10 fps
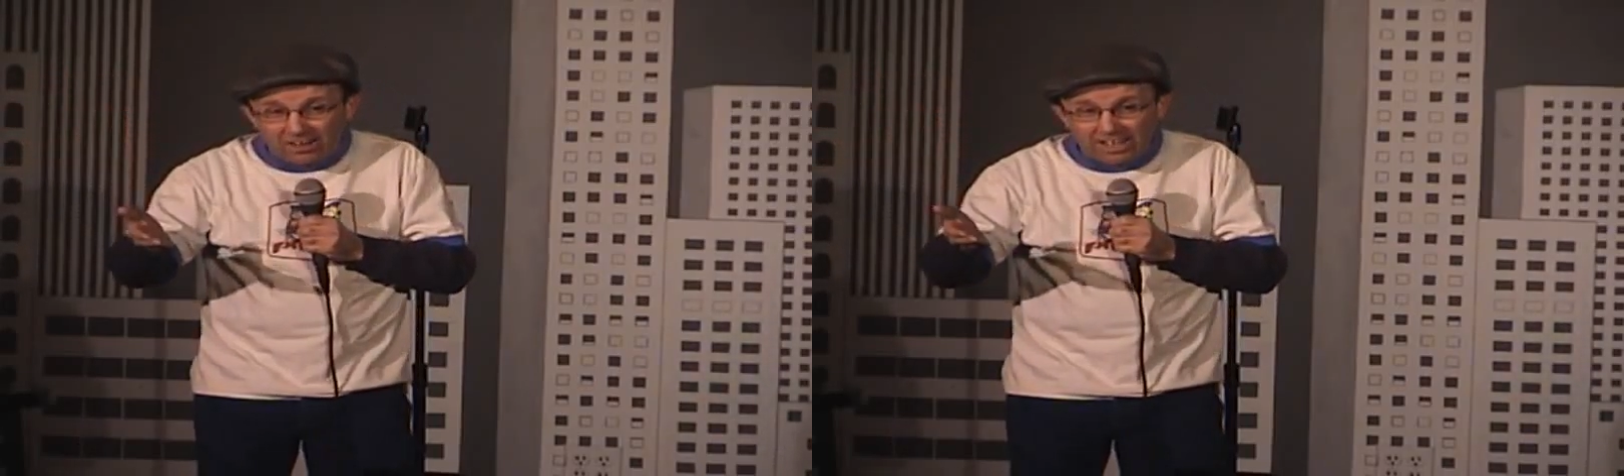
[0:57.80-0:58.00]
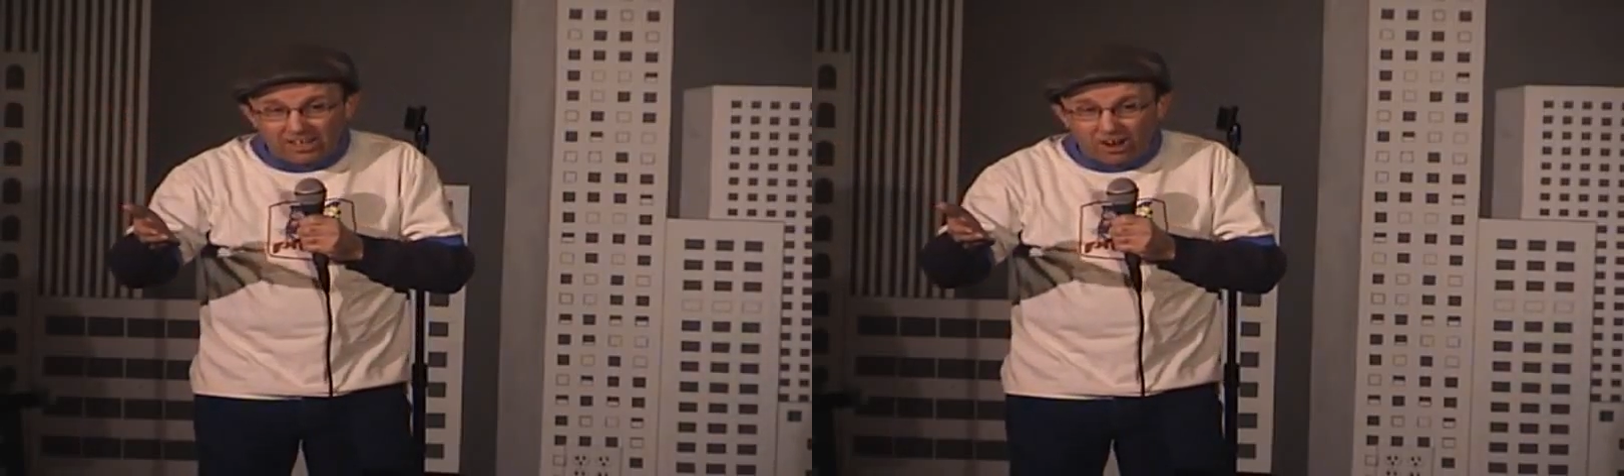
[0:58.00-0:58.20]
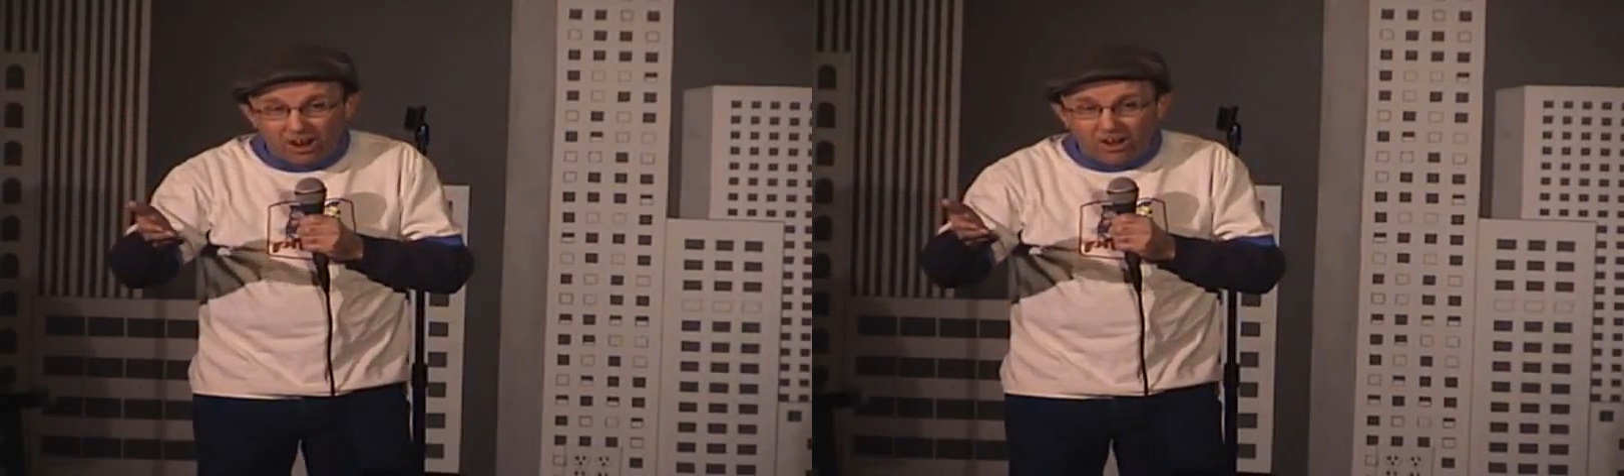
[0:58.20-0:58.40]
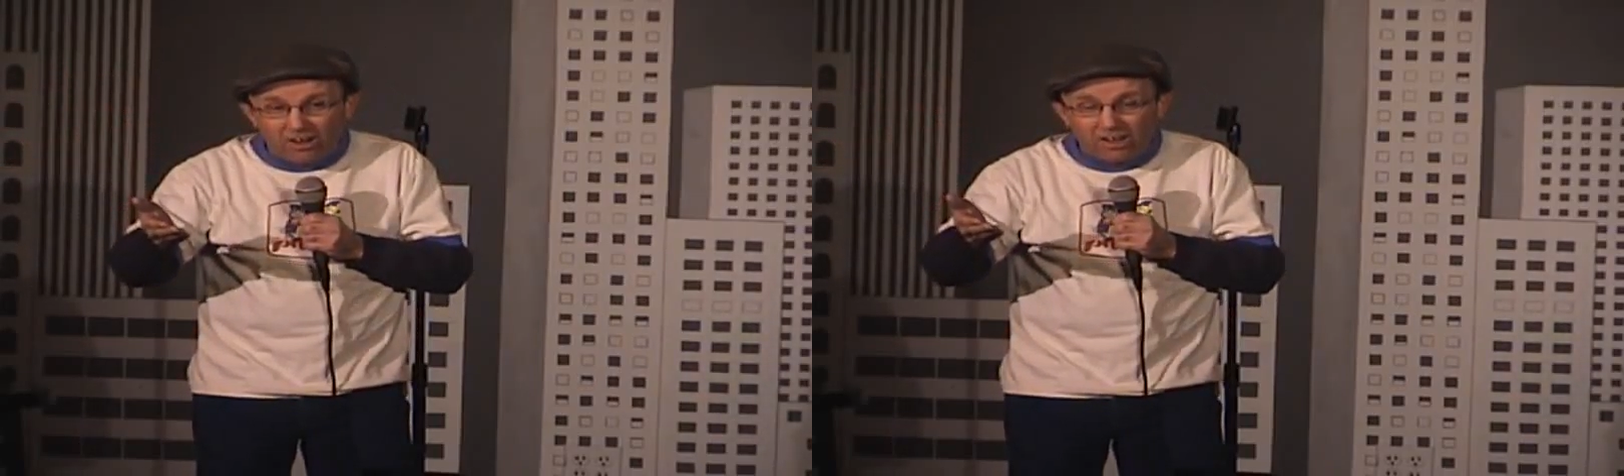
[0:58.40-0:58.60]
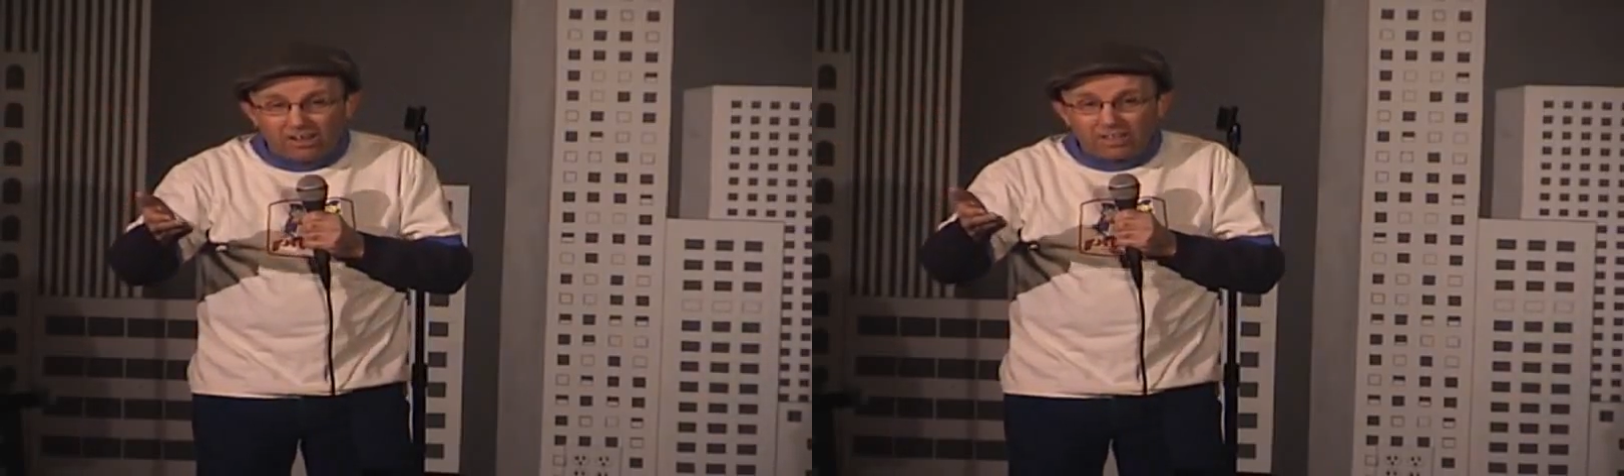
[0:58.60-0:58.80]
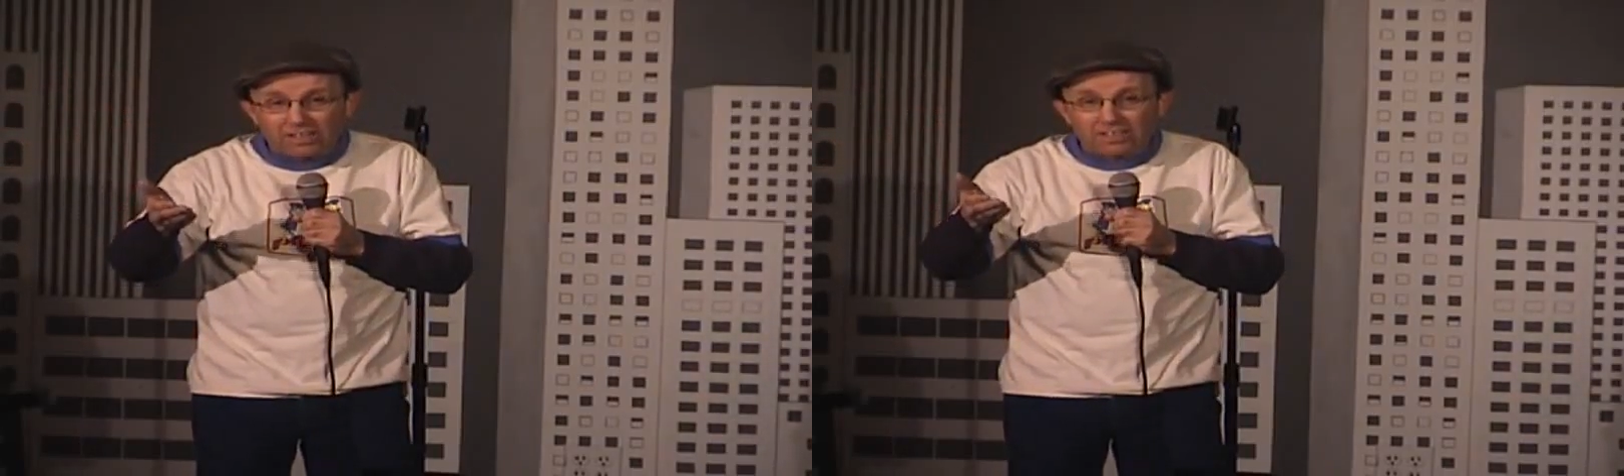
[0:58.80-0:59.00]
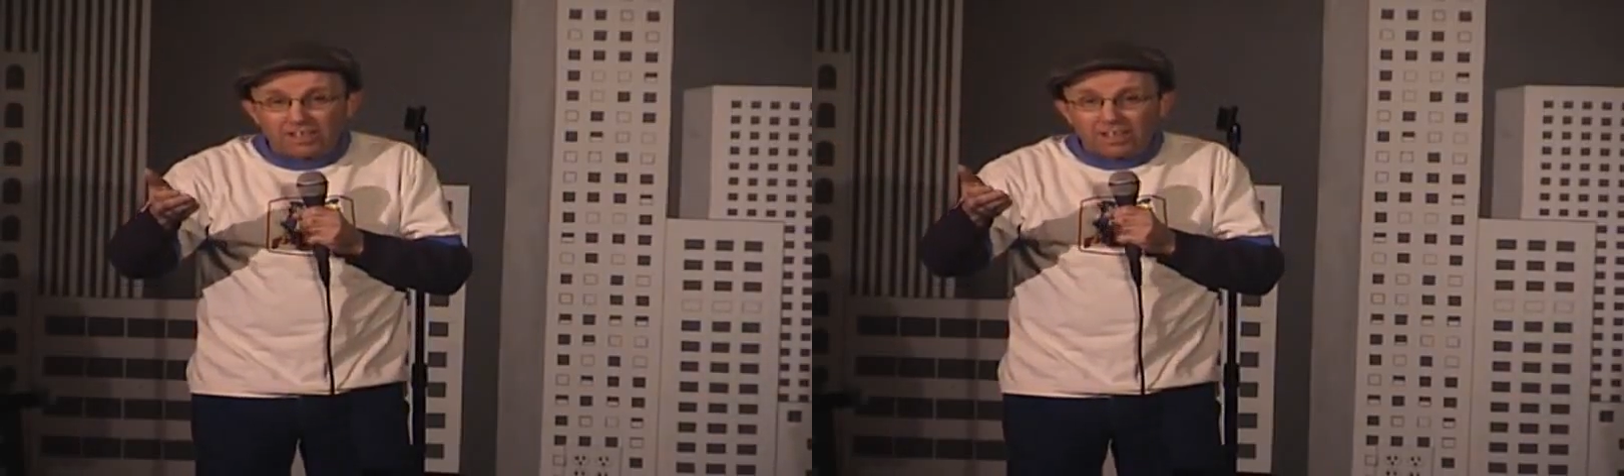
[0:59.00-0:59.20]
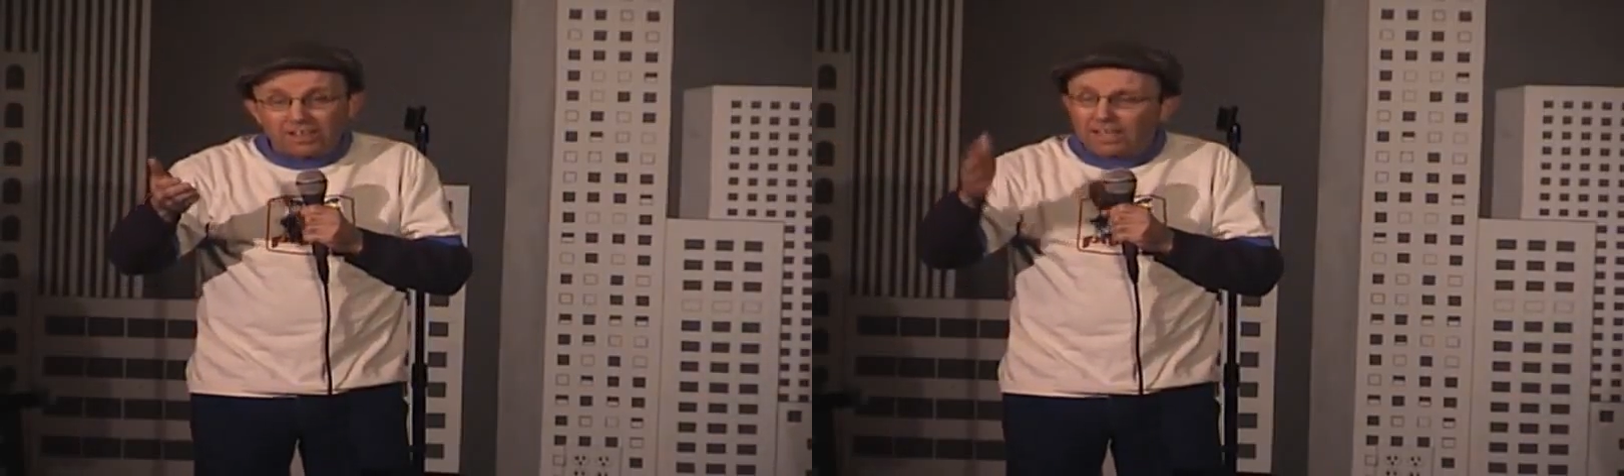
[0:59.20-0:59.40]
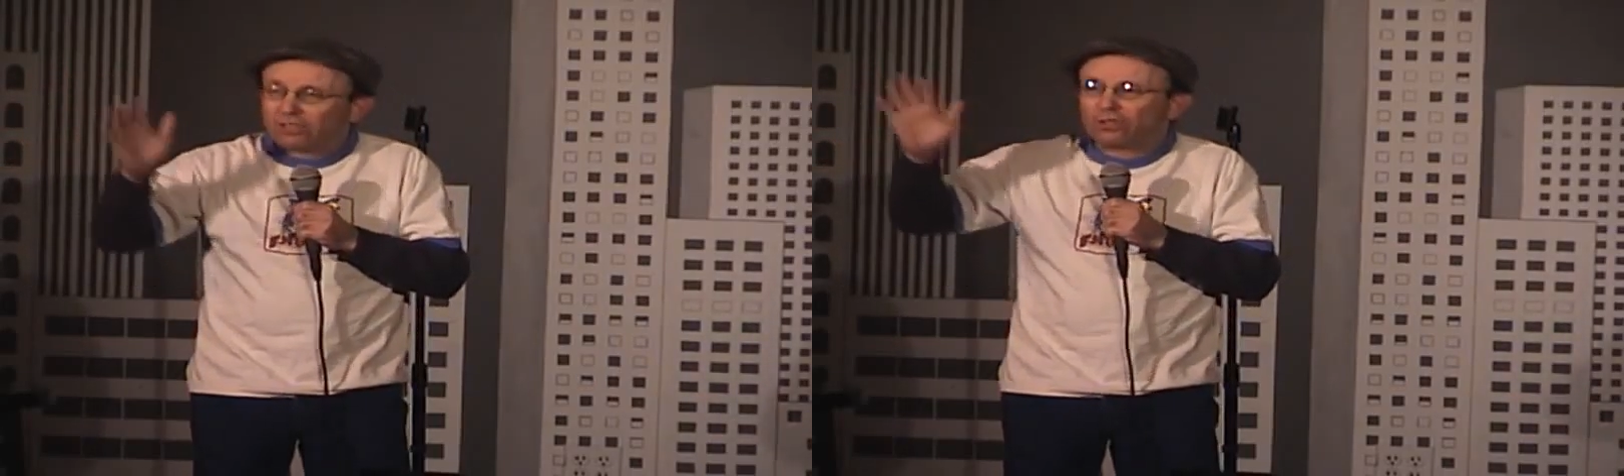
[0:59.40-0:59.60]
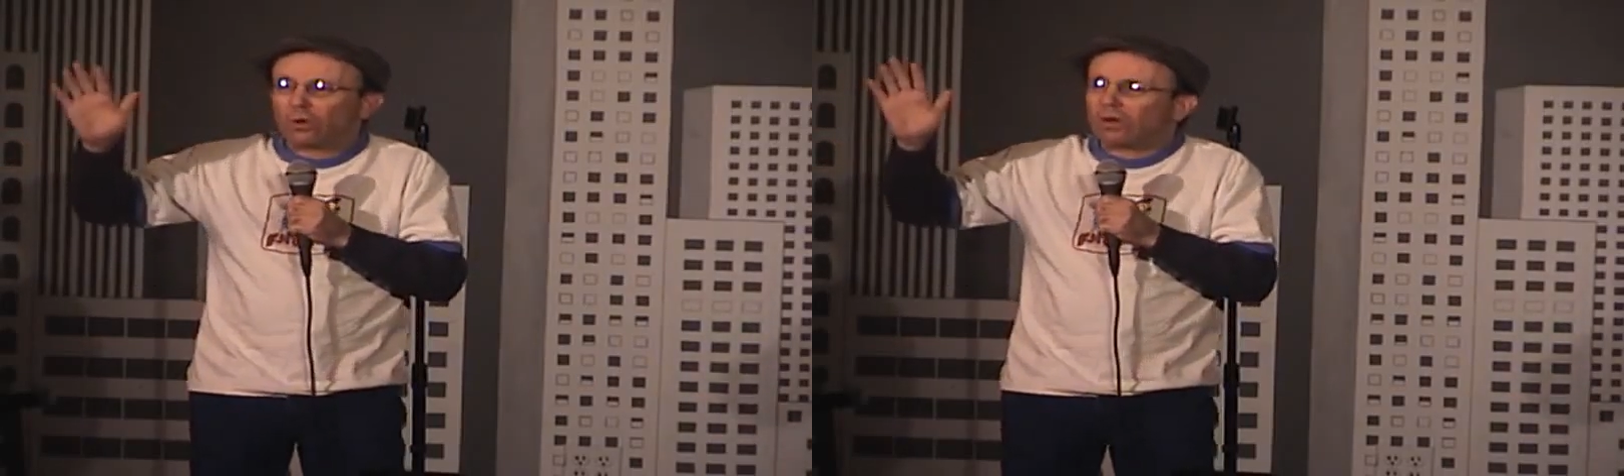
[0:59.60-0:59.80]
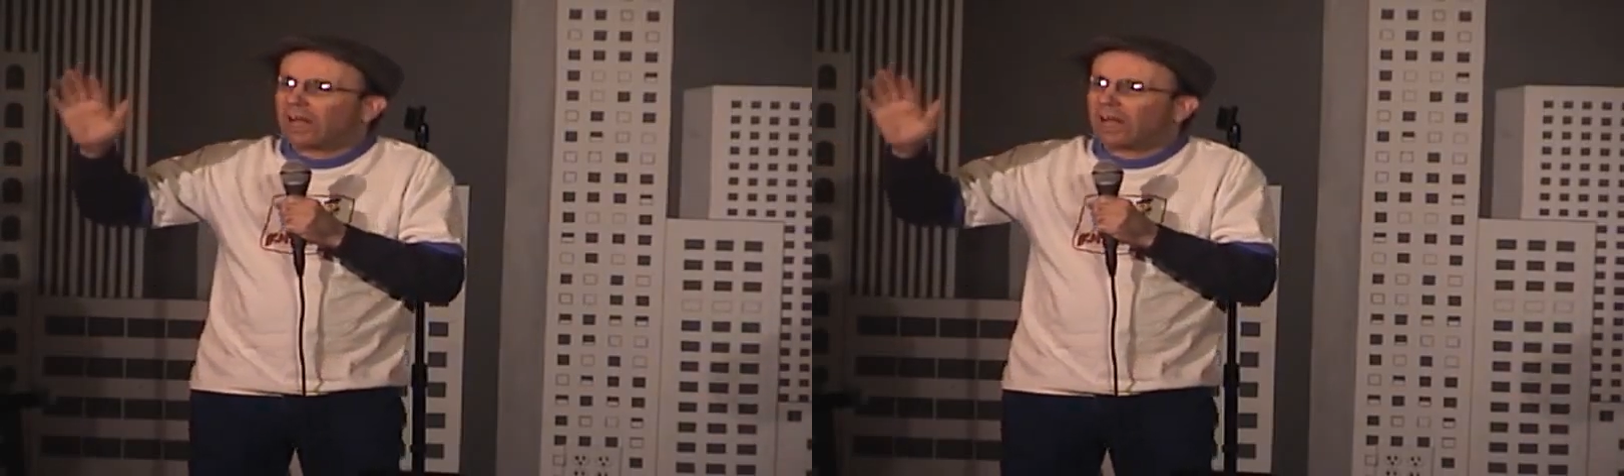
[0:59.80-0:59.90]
ugly girl, that's, that's sort